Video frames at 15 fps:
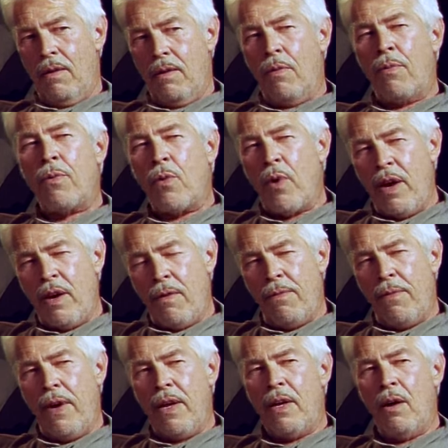Trying to
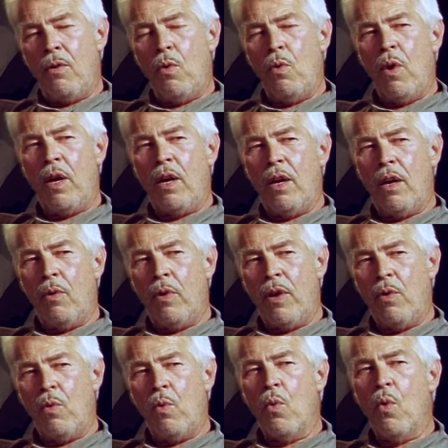find out what
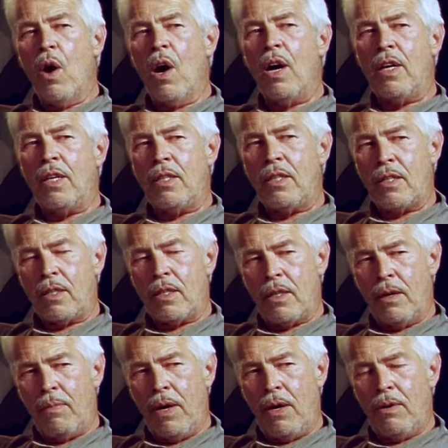it was
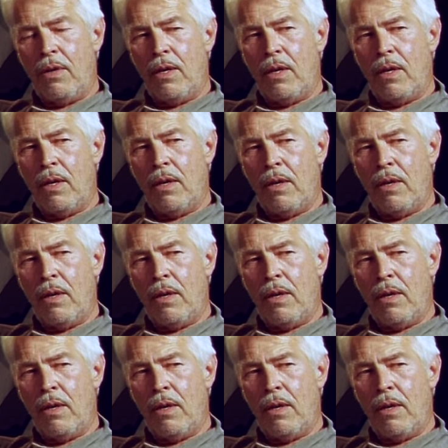about